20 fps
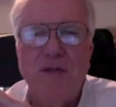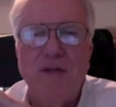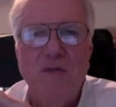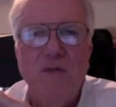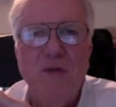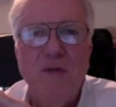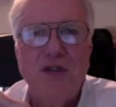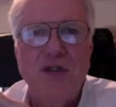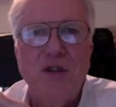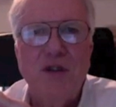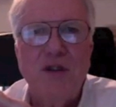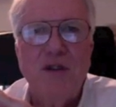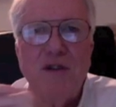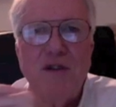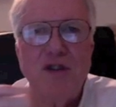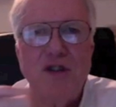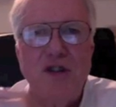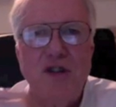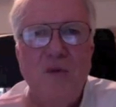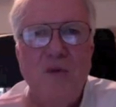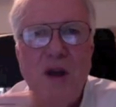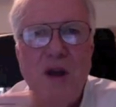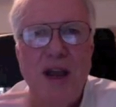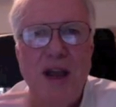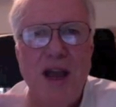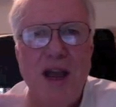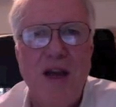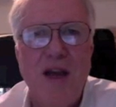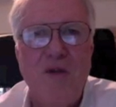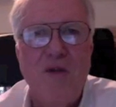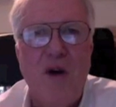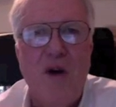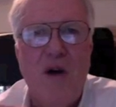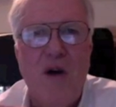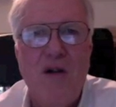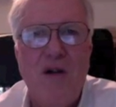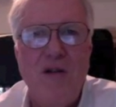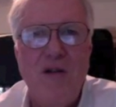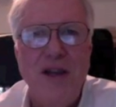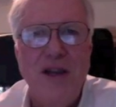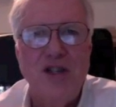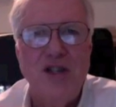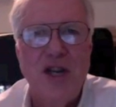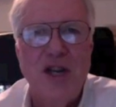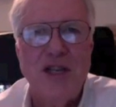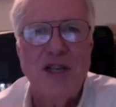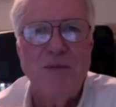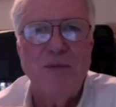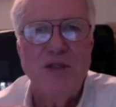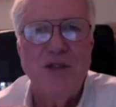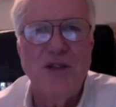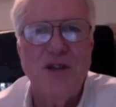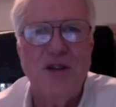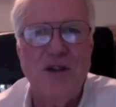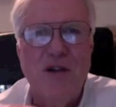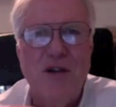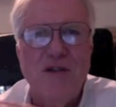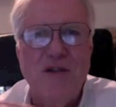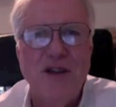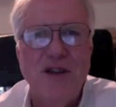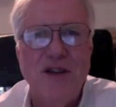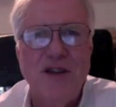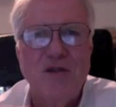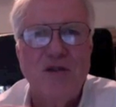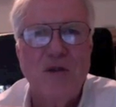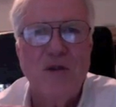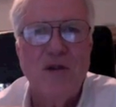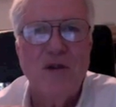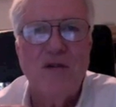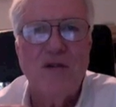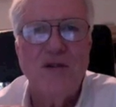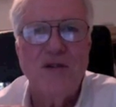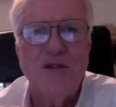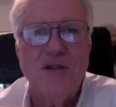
research, you want to have all the adjustments and all the controls.